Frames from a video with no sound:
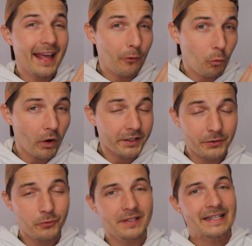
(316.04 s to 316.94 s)
what
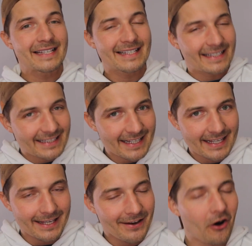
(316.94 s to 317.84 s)
you can
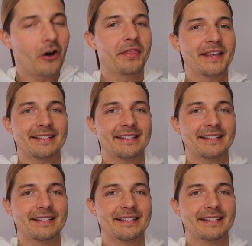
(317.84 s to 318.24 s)
see on this